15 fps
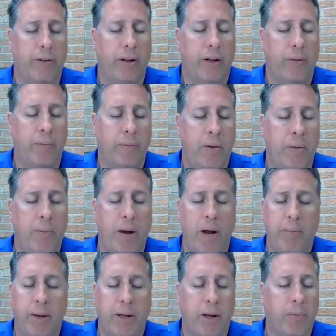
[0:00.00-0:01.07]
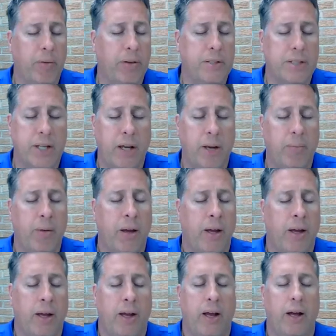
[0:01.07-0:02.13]
Maybe not become the same
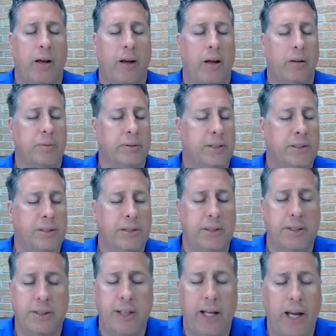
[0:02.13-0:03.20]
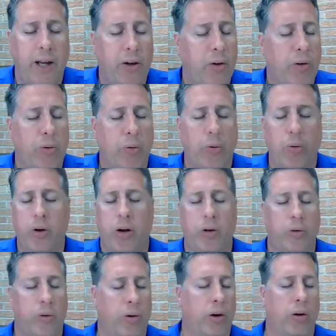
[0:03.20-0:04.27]
um, stale
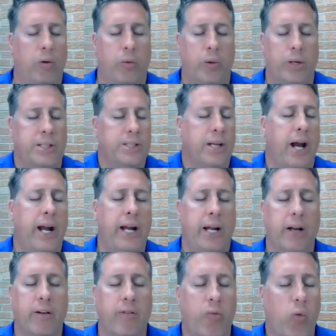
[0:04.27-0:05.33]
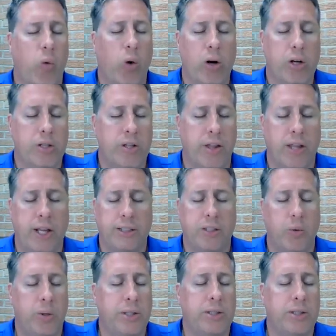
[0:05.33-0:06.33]
reciting of words, the things that